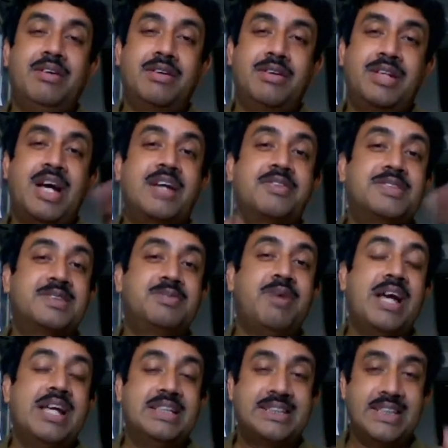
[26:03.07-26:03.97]
or nerve
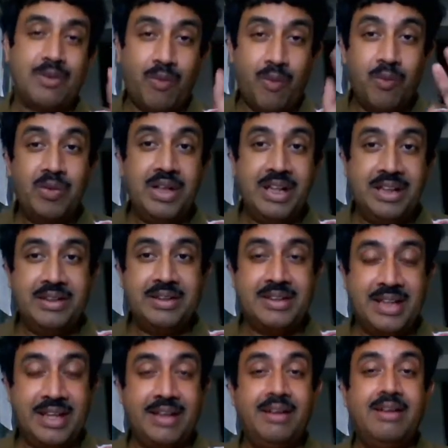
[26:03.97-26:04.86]
spikes are only
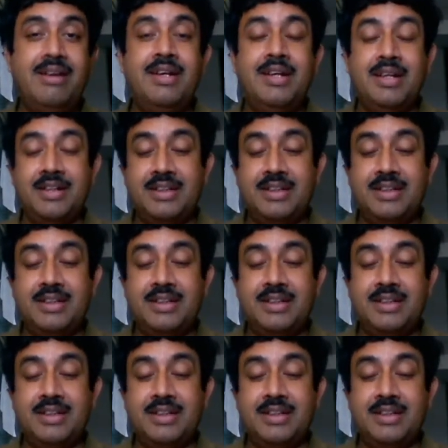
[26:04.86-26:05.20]
thing.